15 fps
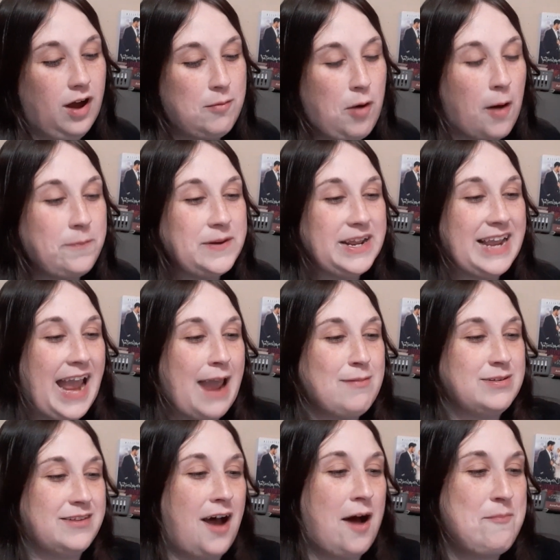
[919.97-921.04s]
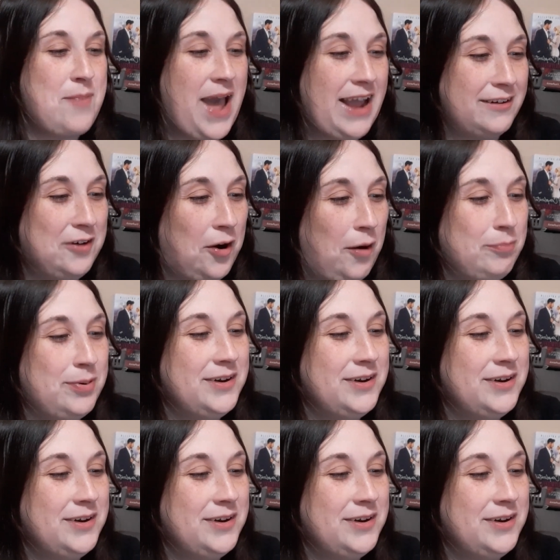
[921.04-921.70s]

I'm opening Amazon back up.